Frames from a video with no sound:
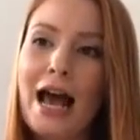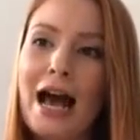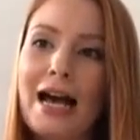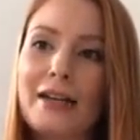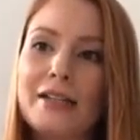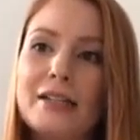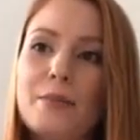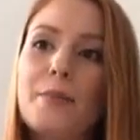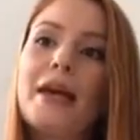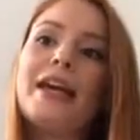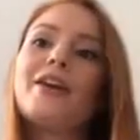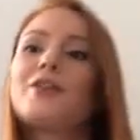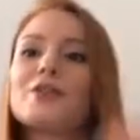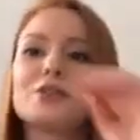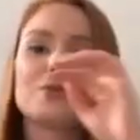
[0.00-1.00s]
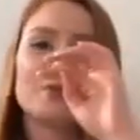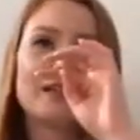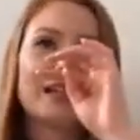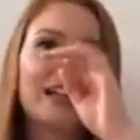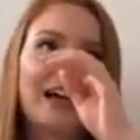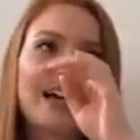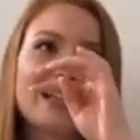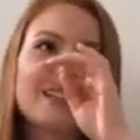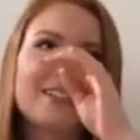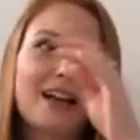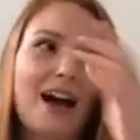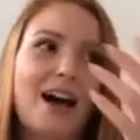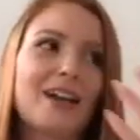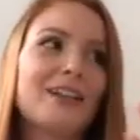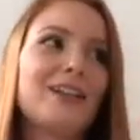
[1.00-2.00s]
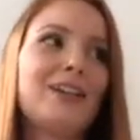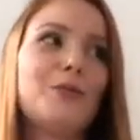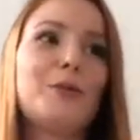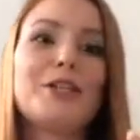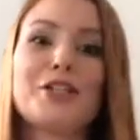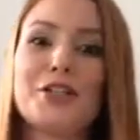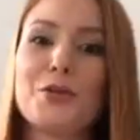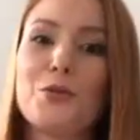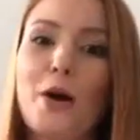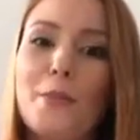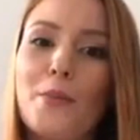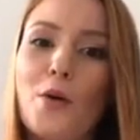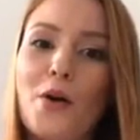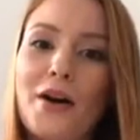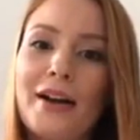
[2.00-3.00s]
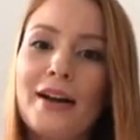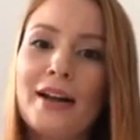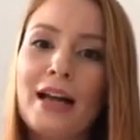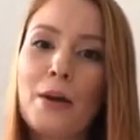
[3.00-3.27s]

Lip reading: and make us realize that we do want more